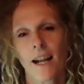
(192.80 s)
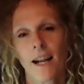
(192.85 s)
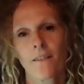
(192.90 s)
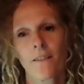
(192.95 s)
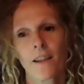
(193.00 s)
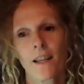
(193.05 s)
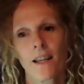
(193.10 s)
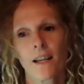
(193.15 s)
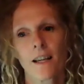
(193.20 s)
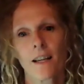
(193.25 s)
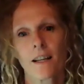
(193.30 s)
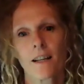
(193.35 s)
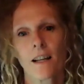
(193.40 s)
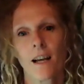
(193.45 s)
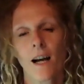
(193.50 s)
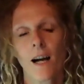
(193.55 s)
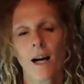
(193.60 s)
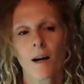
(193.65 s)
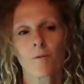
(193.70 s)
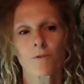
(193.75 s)
And
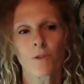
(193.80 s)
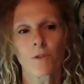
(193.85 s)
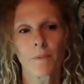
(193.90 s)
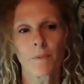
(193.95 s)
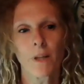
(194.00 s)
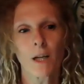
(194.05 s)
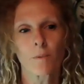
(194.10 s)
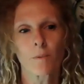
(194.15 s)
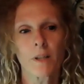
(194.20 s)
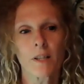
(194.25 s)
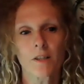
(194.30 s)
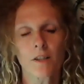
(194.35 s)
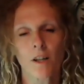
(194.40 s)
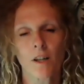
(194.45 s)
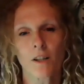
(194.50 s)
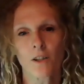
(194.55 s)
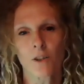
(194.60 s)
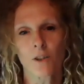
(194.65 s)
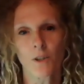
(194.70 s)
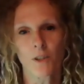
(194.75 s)
then from there, we
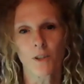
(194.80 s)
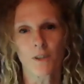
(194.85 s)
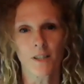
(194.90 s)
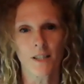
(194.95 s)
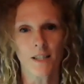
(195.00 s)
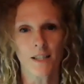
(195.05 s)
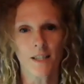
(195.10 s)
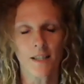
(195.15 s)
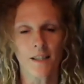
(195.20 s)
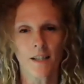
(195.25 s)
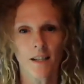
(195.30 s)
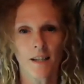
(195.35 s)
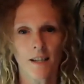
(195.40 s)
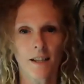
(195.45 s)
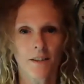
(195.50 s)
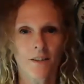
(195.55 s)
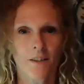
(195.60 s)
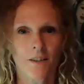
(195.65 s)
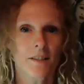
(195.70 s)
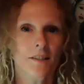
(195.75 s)
start doing the
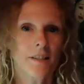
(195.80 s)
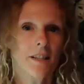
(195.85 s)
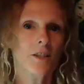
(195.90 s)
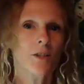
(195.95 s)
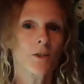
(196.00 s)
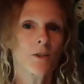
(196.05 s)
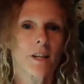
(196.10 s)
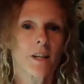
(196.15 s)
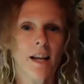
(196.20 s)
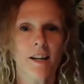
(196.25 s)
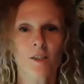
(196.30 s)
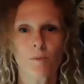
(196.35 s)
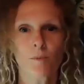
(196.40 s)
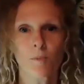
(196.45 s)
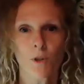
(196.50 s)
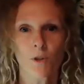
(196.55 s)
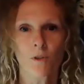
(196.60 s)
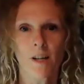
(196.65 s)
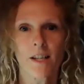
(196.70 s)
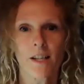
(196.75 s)
sensory
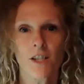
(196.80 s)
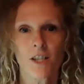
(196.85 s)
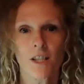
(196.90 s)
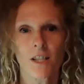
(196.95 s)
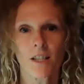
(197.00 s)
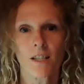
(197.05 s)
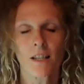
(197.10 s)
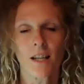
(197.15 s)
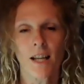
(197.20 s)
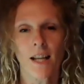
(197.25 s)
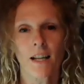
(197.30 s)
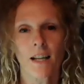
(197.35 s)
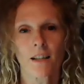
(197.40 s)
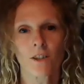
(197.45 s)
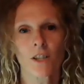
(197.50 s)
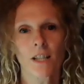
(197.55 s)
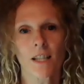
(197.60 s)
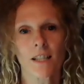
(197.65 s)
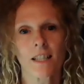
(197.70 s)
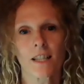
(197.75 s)
exploration
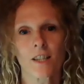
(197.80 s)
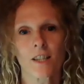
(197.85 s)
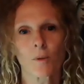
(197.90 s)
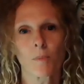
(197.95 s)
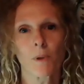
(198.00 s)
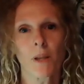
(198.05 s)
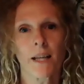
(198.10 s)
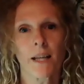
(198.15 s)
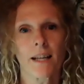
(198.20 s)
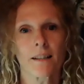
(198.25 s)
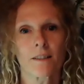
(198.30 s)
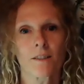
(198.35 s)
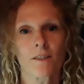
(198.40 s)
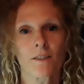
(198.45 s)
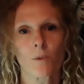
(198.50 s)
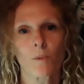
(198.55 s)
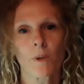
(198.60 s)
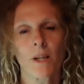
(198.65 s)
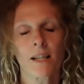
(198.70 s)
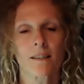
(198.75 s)
and looking at the plant
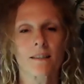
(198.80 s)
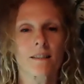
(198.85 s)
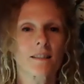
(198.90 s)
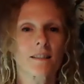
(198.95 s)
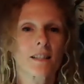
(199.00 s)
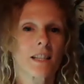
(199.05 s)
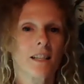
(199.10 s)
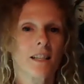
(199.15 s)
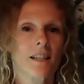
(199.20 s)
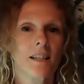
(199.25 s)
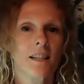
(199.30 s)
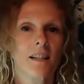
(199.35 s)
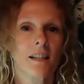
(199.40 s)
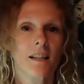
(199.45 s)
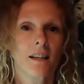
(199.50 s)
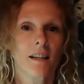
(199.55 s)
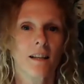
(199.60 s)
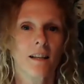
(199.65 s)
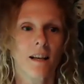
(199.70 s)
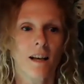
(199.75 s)
so we can see
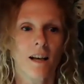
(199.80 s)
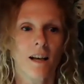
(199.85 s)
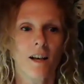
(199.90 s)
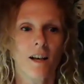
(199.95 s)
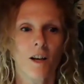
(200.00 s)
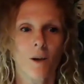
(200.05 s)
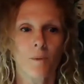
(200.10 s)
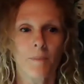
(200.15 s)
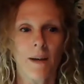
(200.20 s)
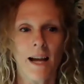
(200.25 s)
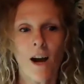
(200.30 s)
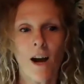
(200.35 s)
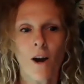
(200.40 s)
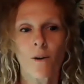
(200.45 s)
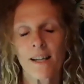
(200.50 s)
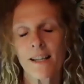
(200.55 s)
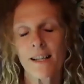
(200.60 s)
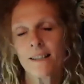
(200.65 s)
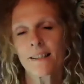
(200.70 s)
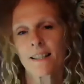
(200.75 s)

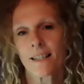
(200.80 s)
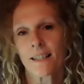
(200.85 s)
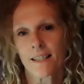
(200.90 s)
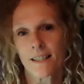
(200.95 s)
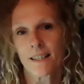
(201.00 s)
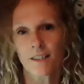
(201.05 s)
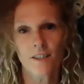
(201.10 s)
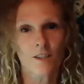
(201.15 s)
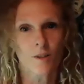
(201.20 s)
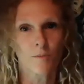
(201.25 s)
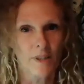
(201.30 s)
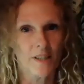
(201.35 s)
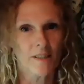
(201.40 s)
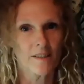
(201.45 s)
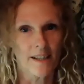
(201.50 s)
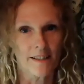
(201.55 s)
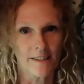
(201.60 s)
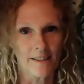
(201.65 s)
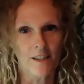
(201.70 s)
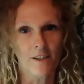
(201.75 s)
how easy it is to
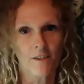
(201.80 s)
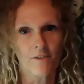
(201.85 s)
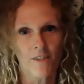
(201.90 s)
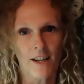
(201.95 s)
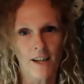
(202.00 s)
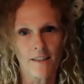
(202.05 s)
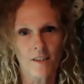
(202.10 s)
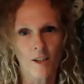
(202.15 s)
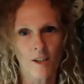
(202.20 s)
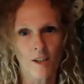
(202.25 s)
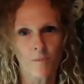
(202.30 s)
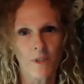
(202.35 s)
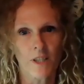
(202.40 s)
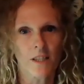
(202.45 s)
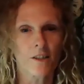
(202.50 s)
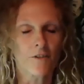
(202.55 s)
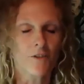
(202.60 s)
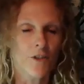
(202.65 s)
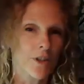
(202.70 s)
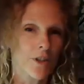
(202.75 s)
misidentify
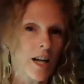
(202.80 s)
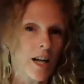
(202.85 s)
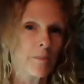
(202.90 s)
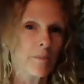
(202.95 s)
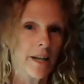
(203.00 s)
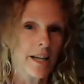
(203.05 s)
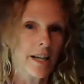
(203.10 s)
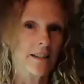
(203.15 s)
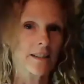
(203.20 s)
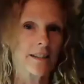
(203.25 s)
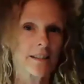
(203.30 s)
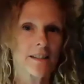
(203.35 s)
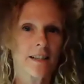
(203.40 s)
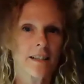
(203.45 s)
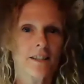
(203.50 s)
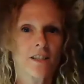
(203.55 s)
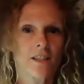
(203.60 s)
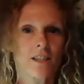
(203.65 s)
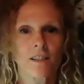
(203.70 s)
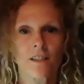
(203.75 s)
something if you're not paying
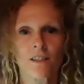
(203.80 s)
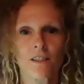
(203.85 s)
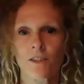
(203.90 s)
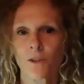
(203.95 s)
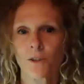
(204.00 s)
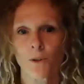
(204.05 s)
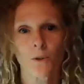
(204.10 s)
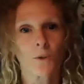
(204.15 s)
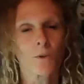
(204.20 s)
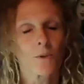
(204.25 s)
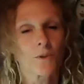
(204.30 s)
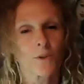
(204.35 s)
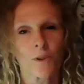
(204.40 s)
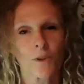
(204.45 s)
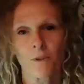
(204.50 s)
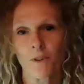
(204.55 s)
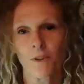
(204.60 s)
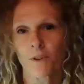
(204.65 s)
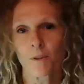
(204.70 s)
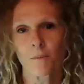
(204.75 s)
attention to
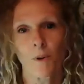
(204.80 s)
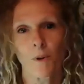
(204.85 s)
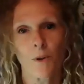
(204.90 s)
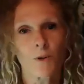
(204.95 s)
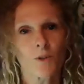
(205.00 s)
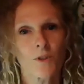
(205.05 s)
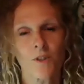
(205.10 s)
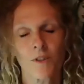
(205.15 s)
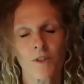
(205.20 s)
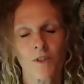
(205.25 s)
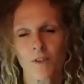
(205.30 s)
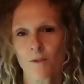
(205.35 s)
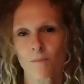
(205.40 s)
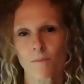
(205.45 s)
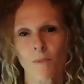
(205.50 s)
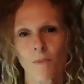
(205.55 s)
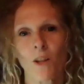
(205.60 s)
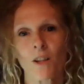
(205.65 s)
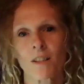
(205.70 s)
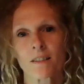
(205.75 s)
the most
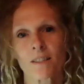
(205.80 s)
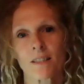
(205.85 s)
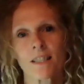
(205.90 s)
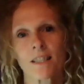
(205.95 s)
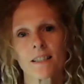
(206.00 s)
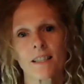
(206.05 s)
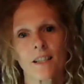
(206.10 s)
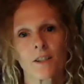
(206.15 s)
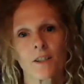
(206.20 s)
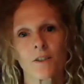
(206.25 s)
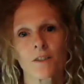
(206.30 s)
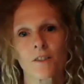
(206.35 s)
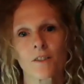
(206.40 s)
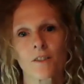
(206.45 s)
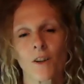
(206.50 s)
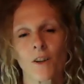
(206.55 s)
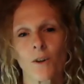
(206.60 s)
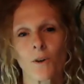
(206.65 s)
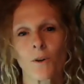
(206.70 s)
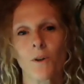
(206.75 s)
smallest details.
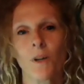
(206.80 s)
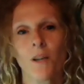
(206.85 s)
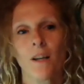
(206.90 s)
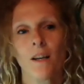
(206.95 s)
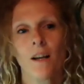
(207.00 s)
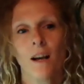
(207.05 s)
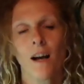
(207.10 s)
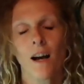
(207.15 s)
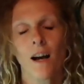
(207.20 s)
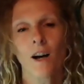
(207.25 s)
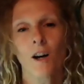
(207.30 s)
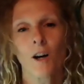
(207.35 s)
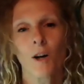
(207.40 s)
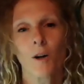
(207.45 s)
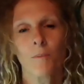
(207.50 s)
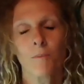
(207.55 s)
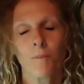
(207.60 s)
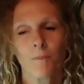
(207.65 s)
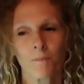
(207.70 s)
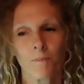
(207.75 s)
So
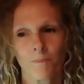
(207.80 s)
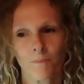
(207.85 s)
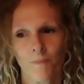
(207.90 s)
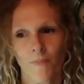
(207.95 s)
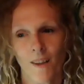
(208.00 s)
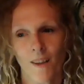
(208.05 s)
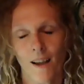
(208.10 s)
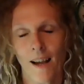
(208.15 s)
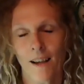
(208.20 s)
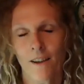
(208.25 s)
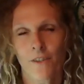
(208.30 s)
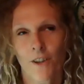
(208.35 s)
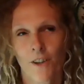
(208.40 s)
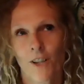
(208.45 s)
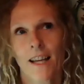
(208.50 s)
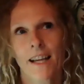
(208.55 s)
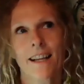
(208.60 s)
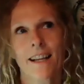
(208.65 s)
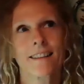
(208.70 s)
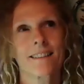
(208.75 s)
I
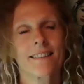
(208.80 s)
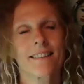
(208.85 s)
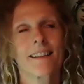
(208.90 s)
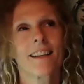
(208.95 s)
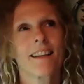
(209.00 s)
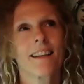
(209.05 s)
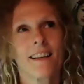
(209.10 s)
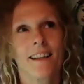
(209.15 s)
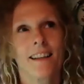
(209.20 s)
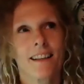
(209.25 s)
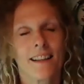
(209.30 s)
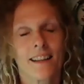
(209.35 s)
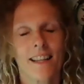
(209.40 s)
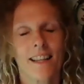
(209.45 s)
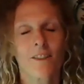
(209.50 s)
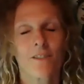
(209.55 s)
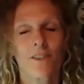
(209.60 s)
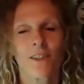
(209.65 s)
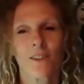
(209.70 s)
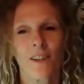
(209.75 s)
feel like
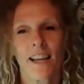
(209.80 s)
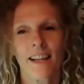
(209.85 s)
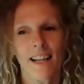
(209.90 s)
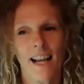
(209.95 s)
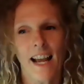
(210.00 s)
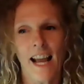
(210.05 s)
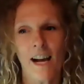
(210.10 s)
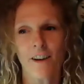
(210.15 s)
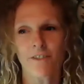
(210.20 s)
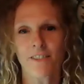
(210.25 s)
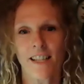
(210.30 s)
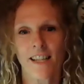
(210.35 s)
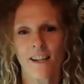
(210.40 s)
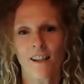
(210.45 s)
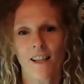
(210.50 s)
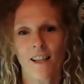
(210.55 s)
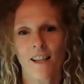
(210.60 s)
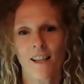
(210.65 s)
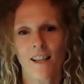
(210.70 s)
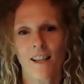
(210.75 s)
even like a half day
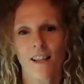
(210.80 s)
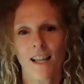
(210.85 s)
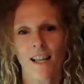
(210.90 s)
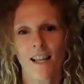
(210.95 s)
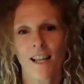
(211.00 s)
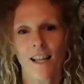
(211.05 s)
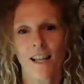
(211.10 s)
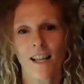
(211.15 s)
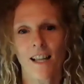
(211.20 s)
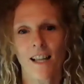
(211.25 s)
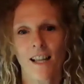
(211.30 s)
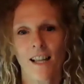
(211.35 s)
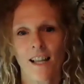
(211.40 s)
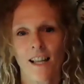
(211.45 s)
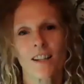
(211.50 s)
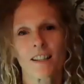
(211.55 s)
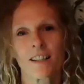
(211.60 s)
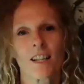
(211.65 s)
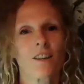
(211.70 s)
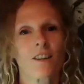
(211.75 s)
class is
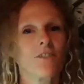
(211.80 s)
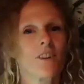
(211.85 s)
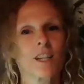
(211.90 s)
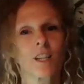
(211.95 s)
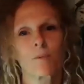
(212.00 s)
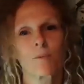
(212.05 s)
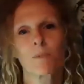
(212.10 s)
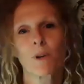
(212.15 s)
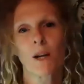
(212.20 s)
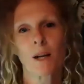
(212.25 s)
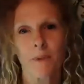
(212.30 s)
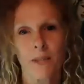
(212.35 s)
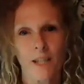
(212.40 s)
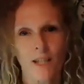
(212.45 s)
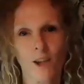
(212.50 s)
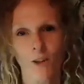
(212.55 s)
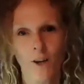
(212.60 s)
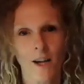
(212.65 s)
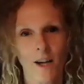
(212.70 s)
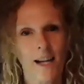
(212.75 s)
never long enough. I
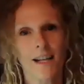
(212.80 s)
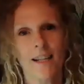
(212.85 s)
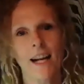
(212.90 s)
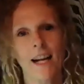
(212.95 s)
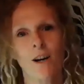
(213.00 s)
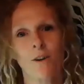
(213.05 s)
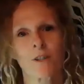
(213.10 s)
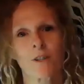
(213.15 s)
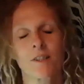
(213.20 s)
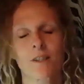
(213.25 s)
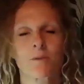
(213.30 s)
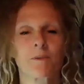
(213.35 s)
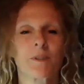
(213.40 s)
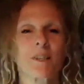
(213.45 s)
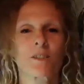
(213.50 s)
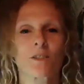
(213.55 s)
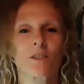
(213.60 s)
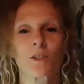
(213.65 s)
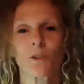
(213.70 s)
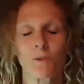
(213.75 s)
could probably go 8
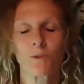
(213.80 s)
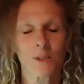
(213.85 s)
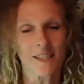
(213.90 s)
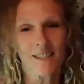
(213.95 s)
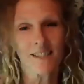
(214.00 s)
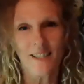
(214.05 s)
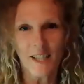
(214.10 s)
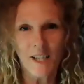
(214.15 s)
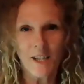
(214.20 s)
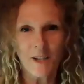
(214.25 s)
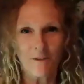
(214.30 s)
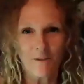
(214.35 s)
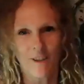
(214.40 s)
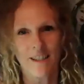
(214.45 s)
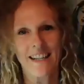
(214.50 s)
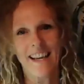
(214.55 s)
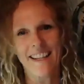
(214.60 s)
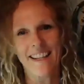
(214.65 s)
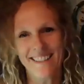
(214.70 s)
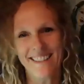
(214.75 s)
hours and we still would
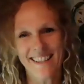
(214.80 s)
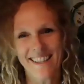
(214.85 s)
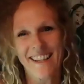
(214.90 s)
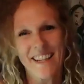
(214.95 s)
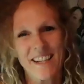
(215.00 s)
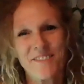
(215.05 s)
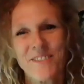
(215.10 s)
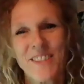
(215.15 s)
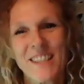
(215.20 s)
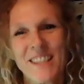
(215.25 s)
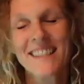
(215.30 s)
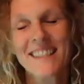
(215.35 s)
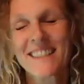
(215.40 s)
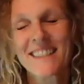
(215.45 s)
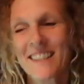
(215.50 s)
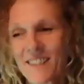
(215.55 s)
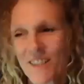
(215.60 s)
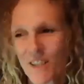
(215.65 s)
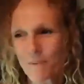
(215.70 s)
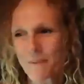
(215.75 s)
run out of time,
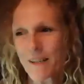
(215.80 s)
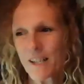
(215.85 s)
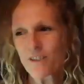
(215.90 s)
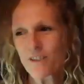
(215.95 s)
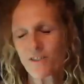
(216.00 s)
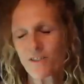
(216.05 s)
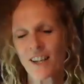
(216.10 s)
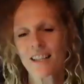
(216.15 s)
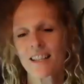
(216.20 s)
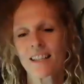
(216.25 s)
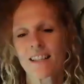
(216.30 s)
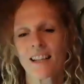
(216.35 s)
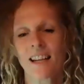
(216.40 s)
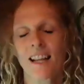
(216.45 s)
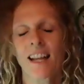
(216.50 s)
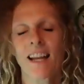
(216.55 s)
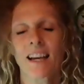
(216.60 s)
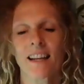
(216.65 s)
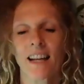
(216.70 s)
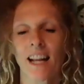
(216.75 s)
because it's so much
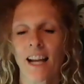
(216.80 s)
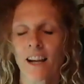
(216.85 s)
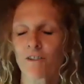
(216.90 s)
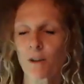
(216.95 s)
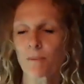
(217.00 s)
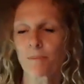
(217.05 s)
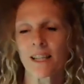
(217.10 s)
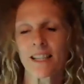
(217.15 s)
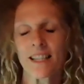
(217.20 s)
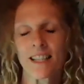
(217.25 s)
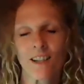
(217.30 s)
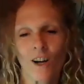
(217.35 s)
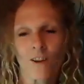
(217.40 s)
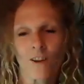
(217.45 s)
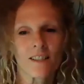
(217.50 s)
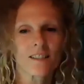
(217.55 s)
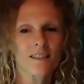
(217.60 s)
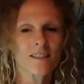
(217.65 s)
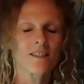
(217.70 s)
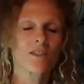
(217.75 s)
fun and everybody
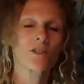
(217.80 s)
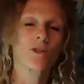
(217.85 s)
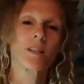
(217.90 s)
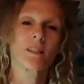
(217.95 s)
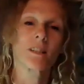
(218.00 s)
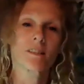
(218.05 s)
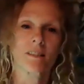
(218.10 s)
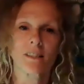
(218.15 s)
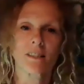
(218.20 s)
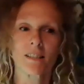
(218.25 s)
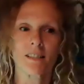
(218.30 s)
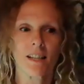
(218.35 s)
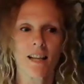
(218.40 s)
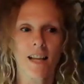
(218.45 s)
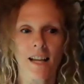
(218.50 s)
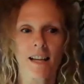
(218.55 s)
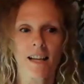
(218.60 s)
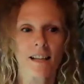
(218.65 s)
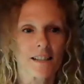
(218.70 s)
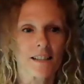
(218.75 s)
always enjoys it,
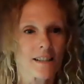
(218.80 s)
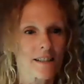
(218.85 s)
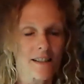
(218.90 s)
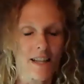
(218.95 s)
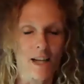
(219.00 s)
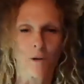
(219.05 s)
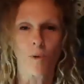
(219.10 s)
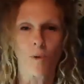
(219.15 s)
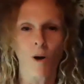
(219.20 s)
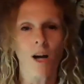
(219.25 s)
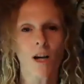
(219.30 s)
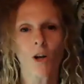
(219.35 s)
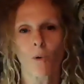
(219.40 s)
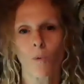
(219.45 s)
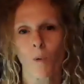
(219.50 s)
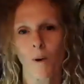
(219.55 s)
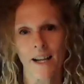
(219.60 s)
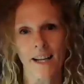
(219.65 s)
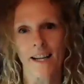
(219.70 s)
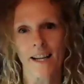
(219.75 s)
and they walk
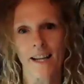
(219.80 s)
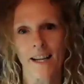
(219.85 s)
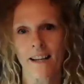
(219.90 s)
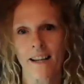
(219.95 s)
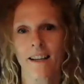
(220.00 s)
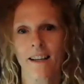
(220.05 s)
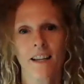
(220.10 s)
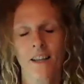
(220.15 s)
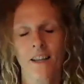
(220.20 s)
away